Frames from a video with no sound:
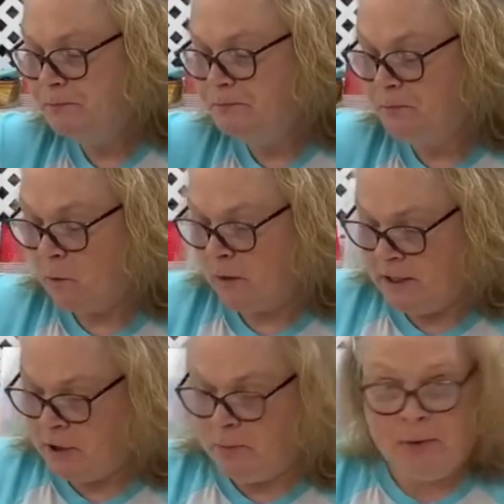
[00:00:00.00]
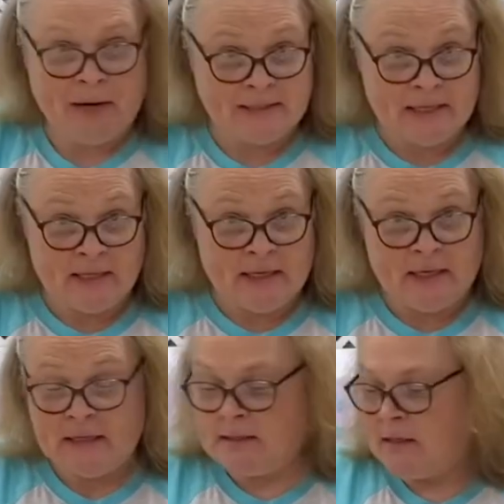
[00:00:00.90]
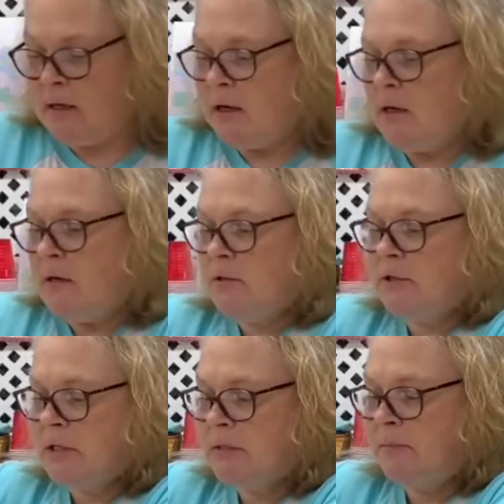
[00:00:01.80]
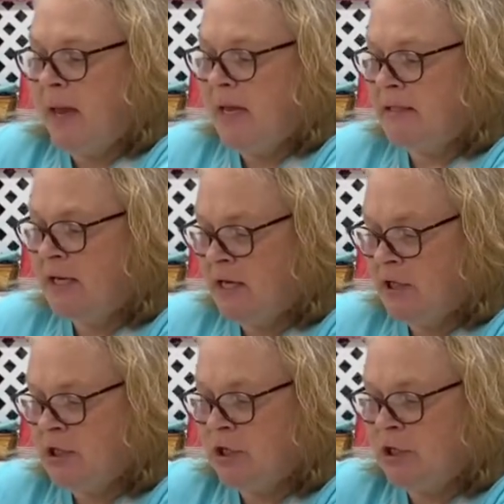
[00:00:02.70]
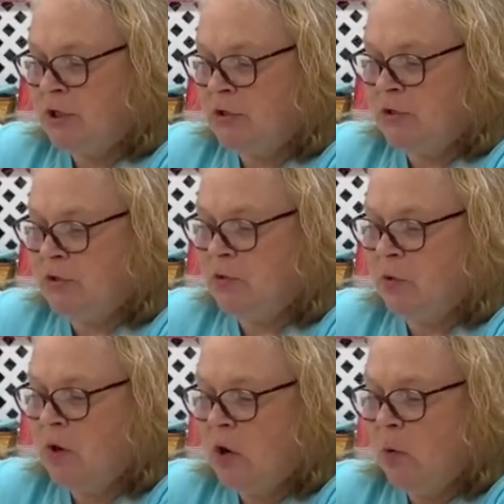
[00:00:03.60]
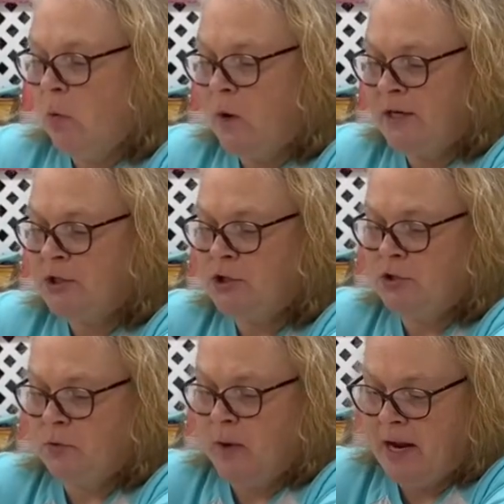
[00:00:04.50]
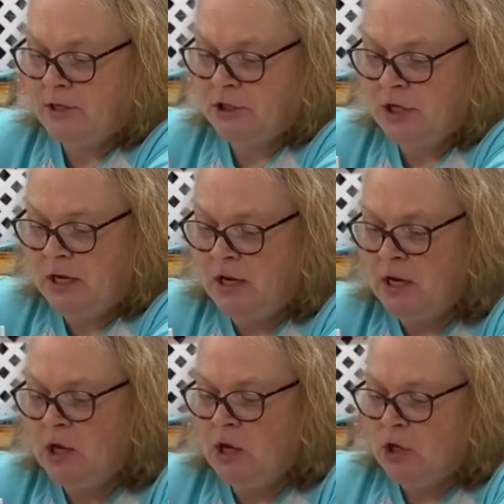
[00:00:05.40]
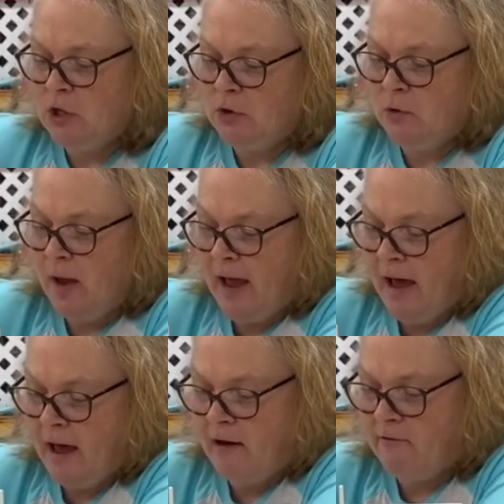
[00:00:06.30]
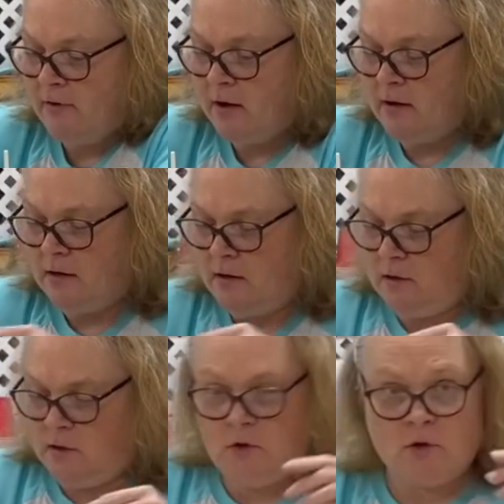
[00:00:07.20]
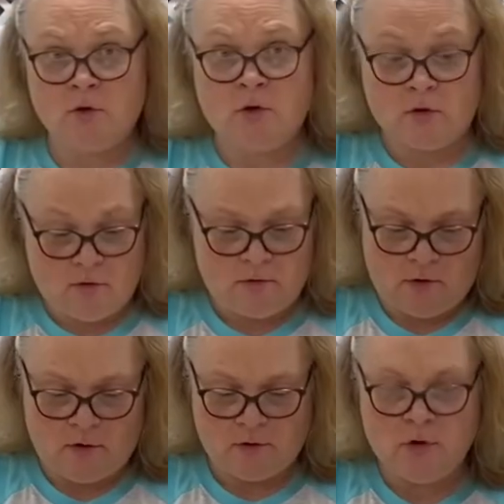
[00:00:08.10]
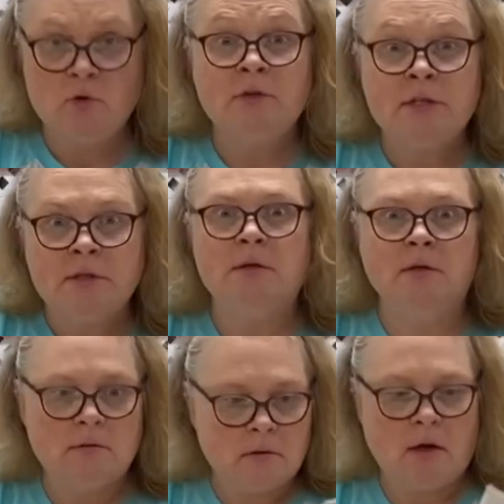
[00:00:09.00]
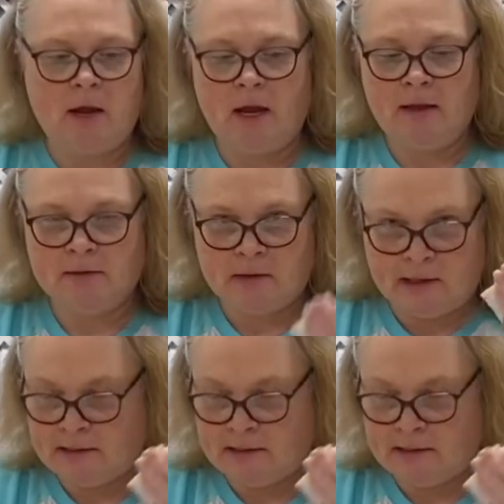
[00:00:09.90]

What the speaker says: when you're pressing these, just pay attention to which direction you have your noses, okay? That's what I like to